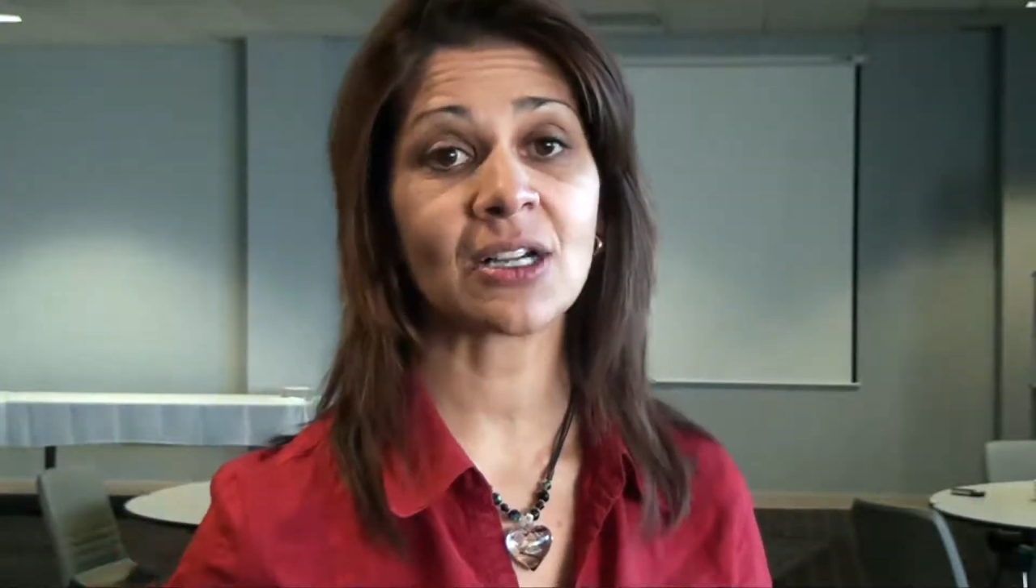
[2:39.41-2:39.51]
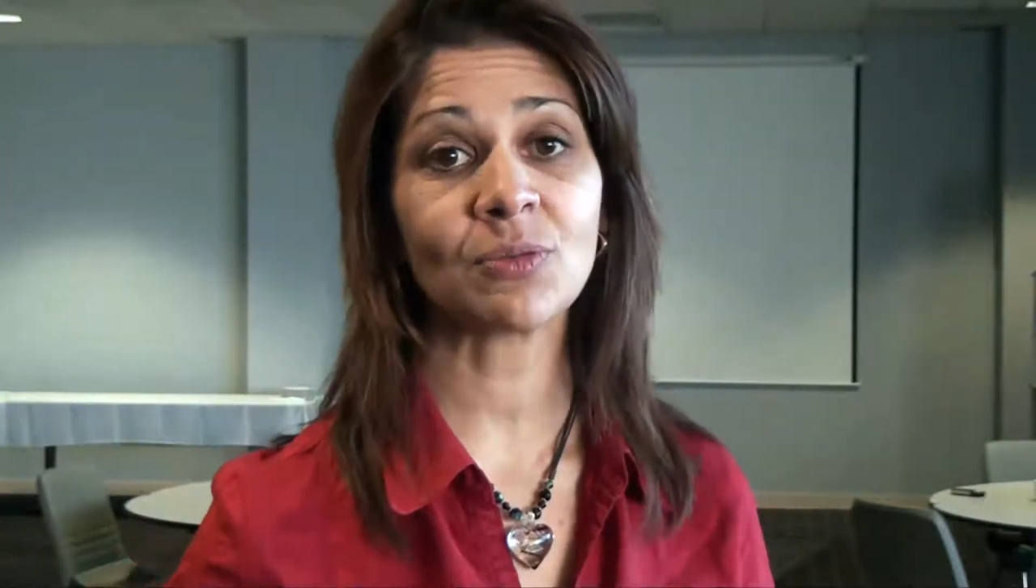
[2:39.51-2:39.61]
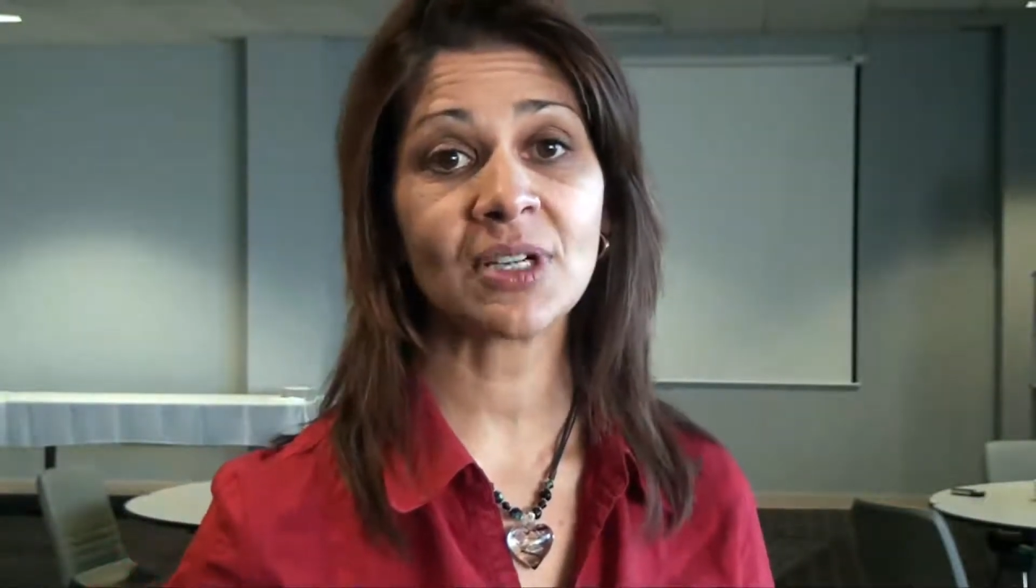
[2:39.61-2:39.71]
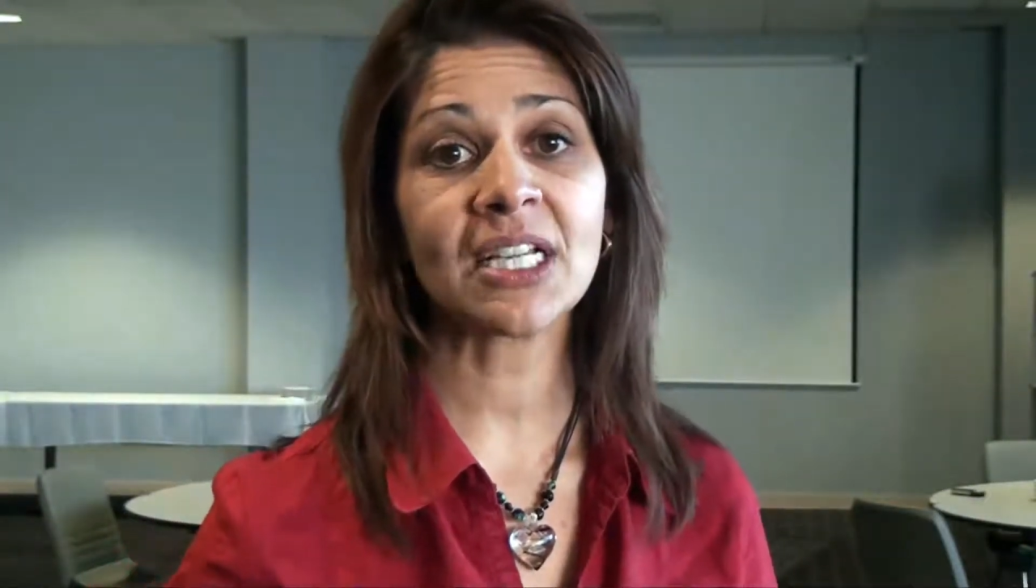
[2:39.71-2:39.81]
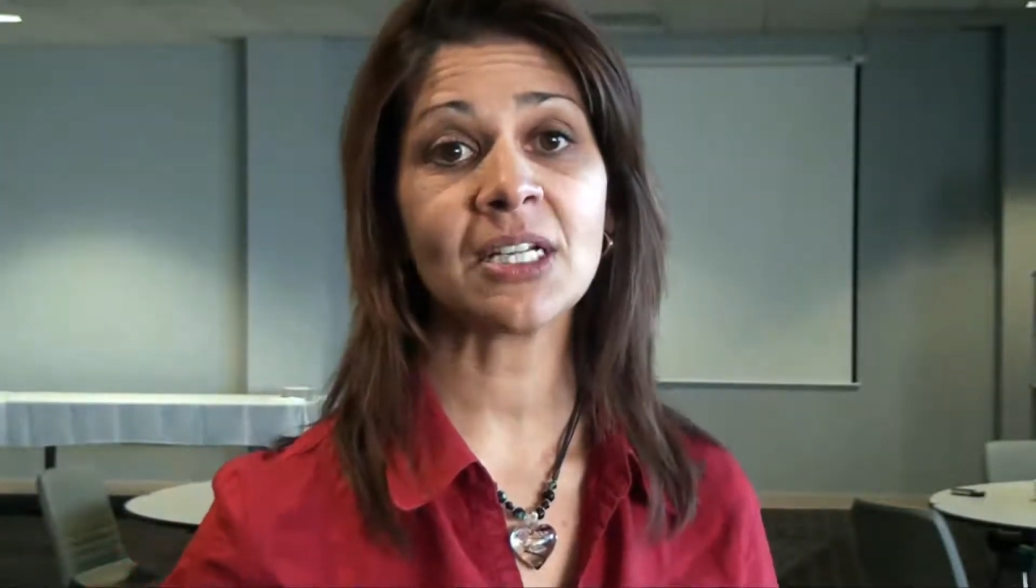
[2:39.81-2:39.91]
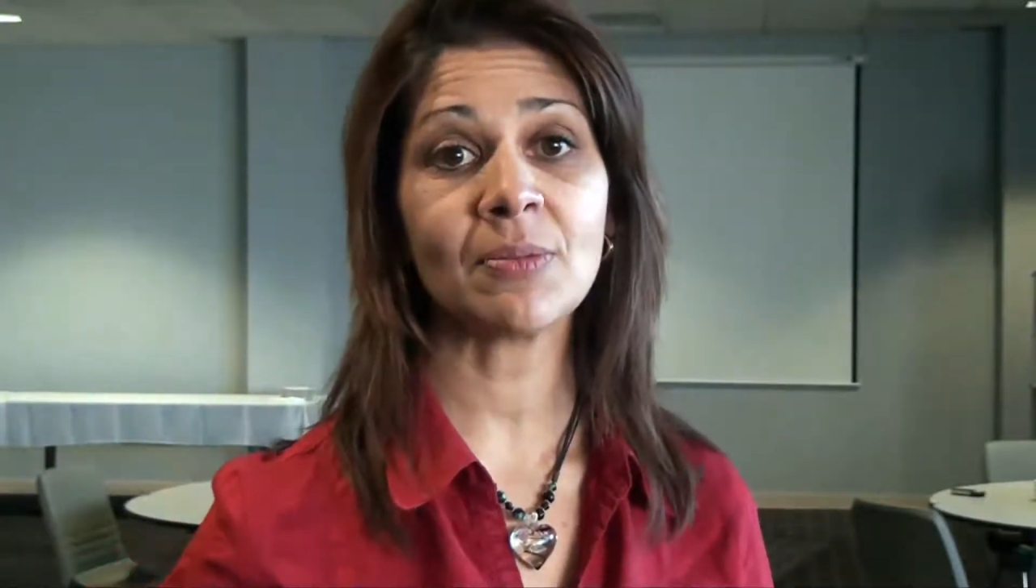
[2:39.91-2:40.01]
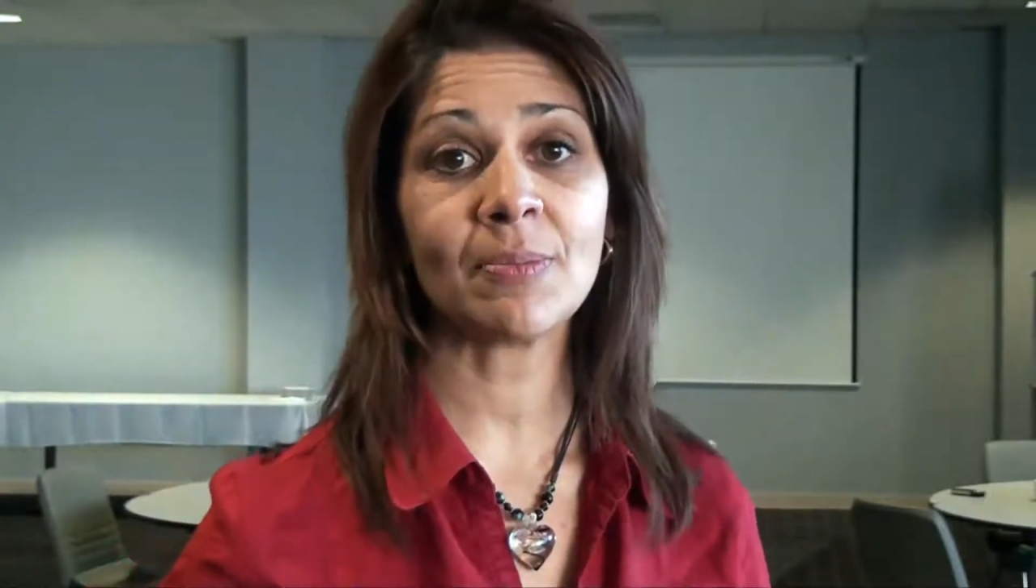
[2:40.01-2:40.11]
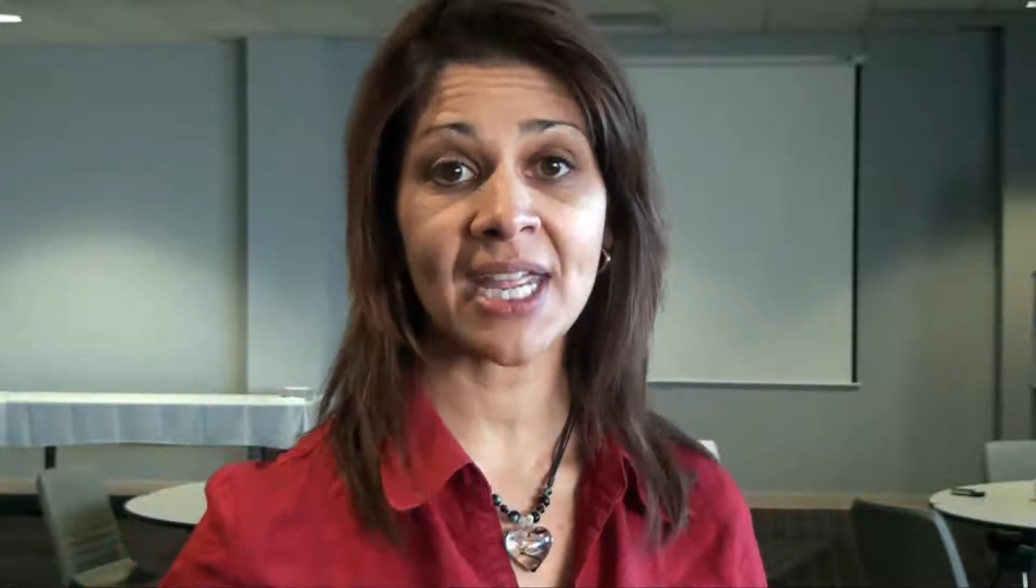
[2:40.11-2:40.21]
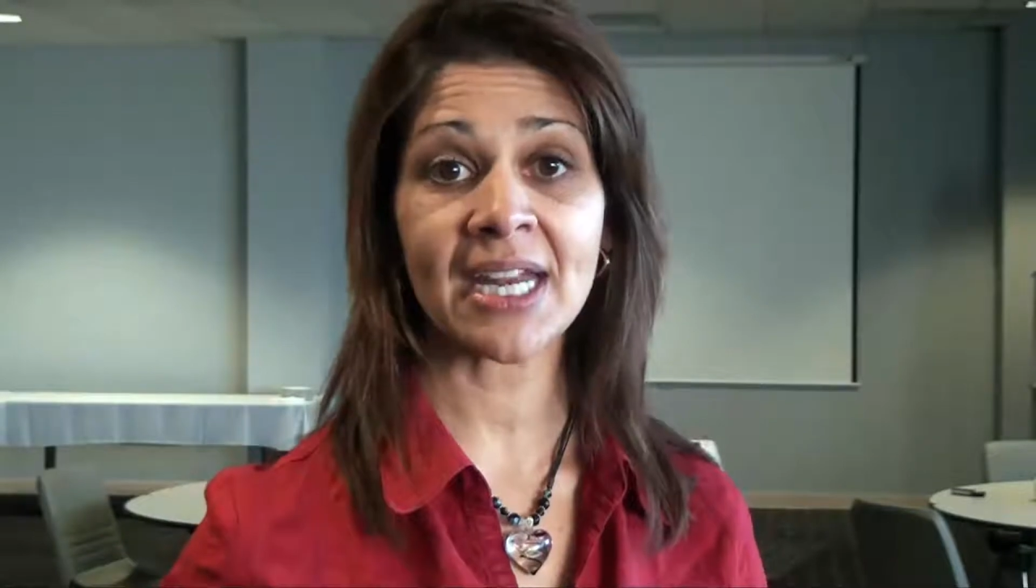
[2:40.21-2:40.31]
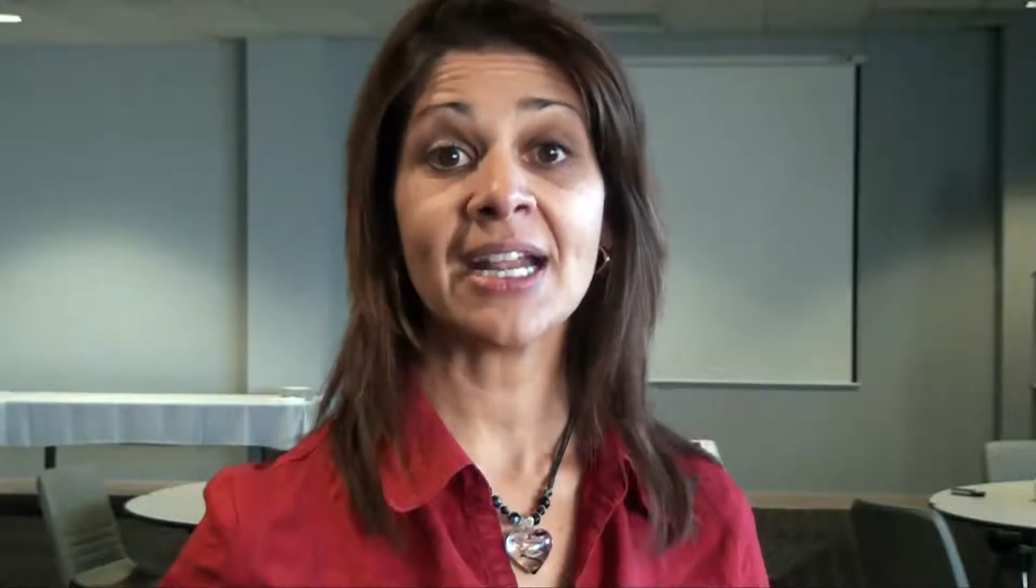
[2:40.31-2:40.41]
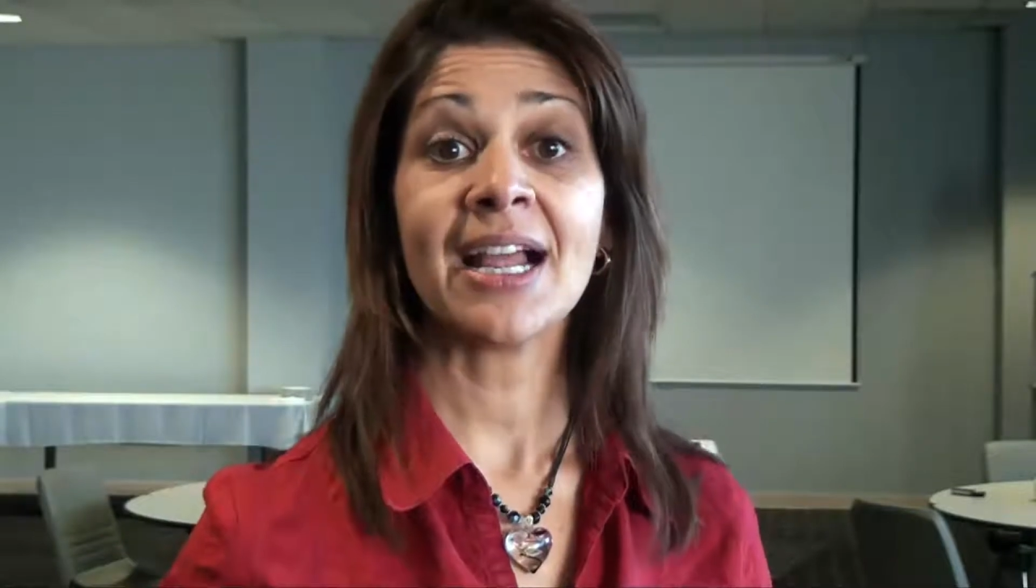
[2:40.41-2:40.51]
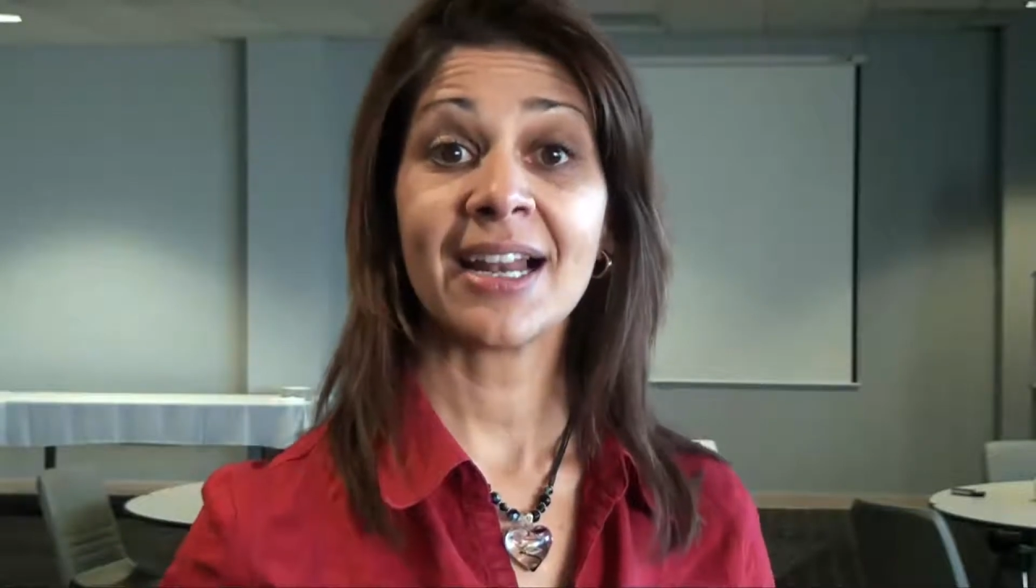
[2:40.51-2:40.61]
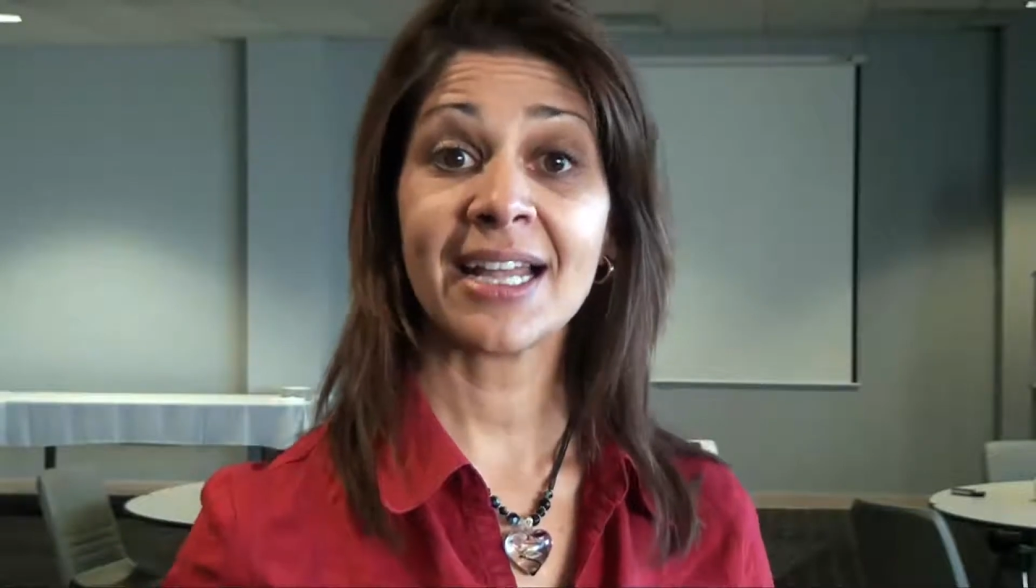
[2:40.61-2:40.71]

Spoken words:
I really mean